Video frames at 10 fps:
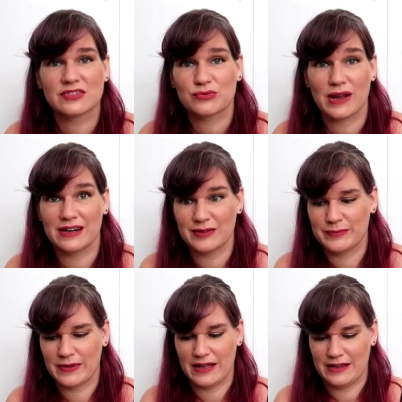It's
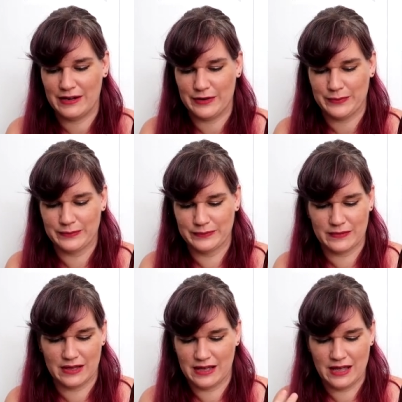random, I know.
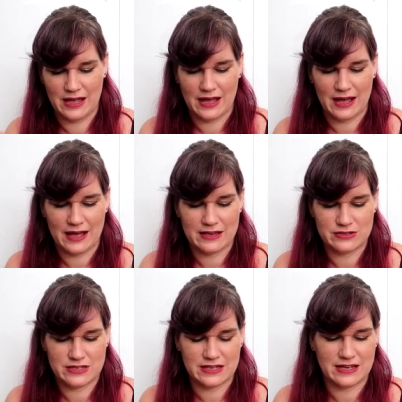I
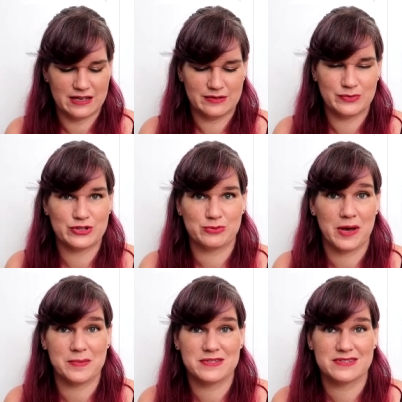used to get push
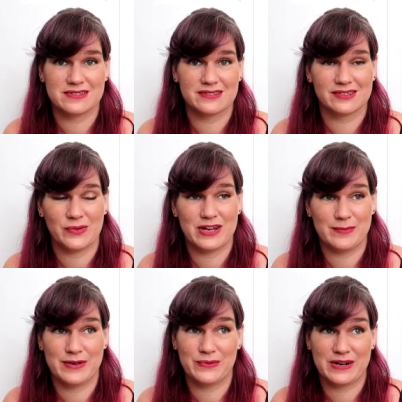pops quite a
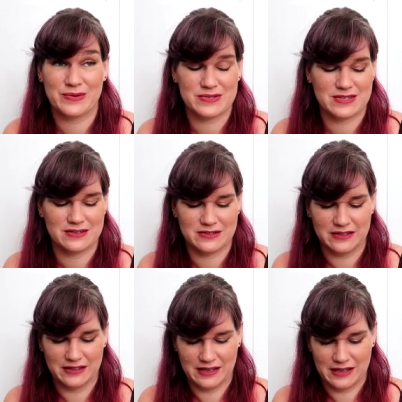bit when I was little.
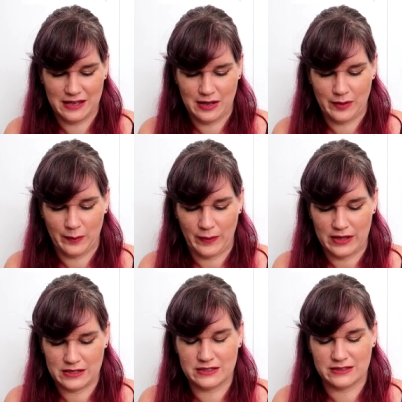
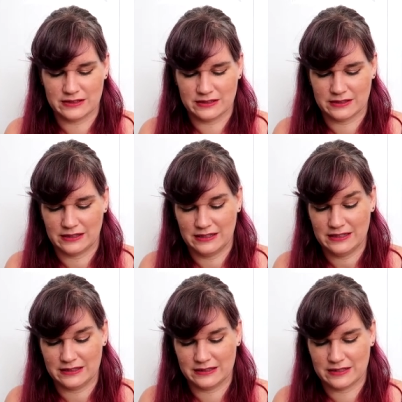But
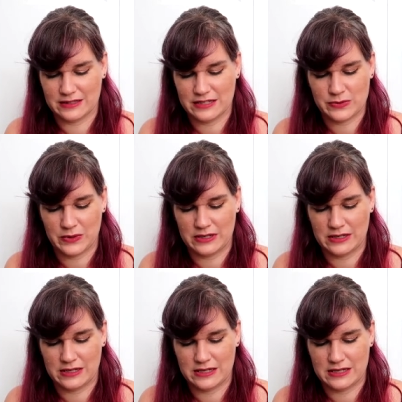yeah, this
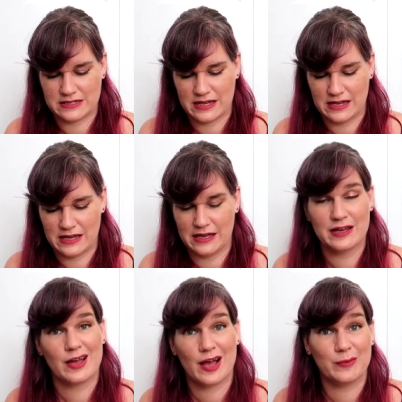one is a, uh,
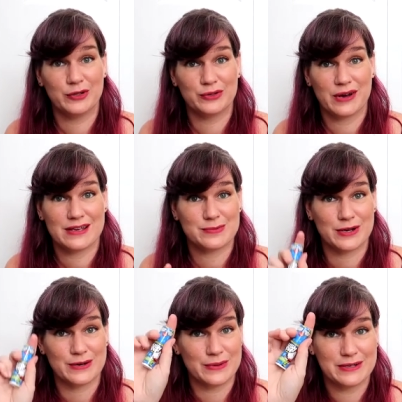a blue
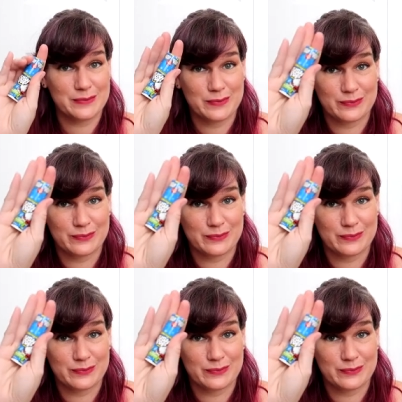raspberry one.